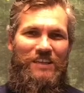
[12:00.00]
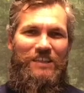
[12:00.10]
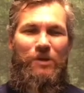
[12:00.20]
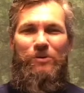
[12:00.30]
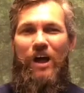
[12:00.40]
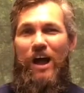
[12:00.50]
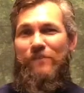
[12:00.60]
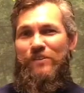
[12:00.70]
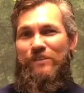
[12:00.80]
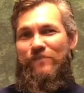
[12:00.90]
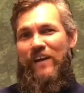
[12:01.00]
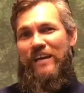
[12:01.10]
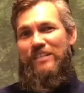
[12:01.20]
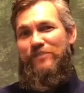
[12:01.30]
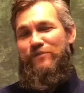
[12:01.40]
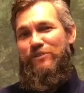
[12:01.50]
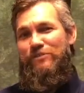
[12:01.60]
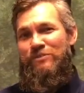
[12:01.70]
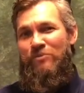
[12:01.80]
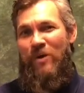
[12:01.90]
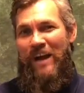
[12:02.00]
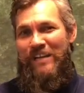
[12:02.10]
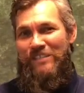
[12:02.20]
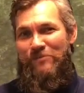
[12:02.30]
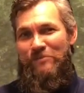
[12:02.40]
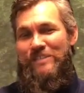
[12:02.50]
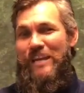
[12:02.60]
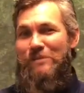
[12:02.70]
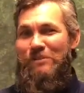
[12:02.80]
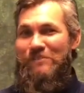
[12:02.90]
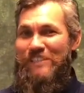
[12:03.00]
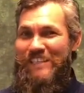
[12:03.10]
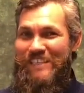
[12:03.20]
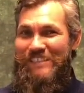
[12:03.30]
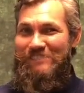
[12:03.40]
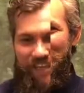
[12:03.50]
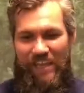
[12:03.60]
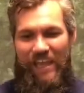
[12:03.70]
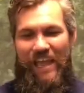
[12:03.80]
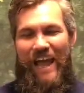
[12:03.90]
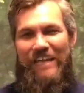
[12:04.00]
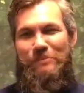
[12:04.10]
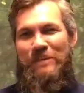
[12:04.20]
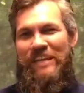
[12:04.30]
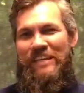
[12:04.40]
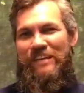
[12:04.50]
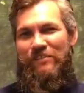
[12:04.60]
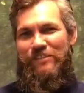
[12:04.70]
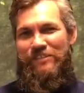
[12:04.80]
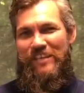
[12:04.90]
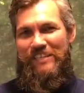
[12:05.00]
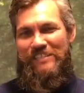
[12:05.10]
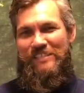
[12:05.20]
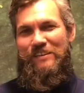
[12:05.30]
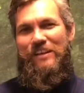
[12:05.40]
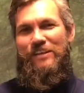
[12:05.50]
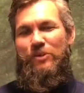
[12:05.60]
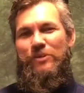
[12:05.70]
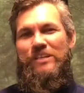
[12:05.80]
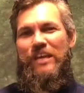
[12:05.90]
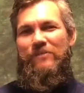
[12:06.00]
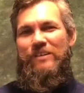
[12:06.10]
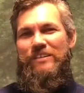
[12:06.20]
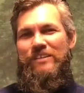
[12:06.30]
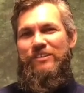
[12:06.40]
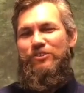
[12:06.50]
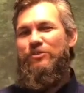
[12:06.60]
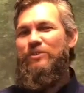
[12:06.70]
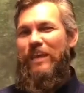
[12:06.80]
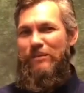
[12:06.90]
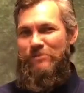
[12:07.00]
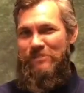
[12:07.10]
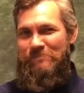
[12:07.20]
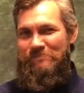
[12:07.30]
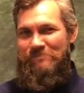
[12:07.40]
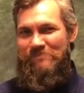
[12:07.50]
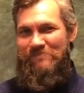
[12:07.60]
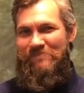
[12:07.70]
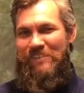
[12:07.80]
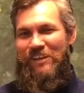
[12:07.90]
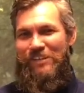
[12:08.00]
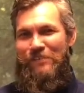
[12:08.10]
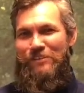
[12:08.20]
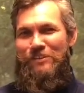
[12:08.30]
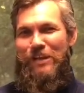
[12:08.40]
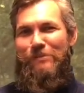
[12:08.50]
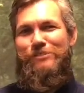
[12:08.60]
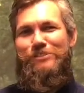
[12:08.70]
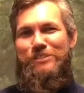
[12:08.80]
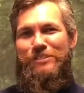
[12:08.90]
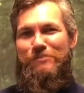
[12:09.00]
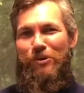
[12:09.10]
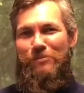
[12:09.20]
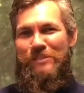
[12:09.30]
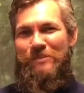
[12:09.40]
They were offered the finest foods and wines from the table of the king. At the beginning of their studies, they were given new names. I'll give you the names in just a moment.